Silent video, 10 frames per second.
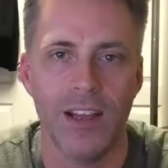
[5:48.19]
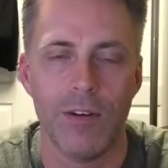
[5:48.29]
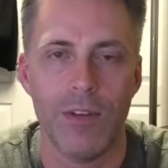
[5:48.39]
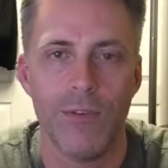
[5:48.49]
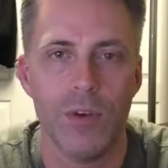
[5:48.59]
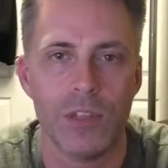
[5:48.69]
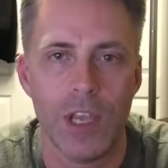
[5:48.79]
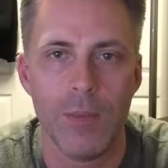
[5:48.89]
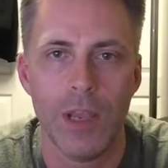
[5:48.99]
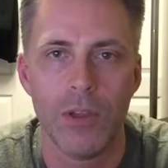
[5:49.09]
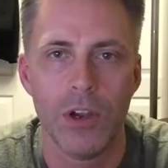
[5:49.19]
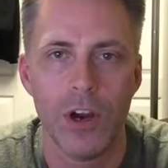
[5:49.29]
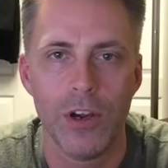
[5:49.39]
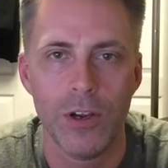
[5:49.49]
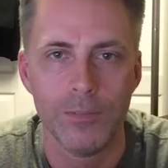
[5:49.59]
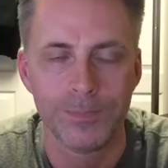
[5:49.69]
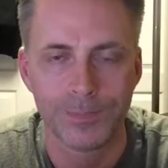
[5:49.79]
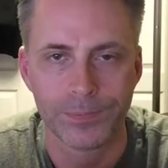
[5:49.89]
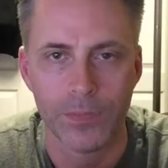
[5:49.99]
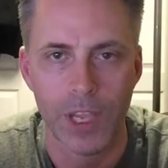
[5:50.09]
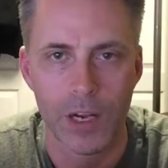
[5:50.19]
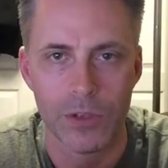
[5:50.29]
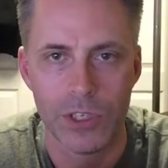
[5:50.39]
All right, folks, I'm Michael Carter, and I'll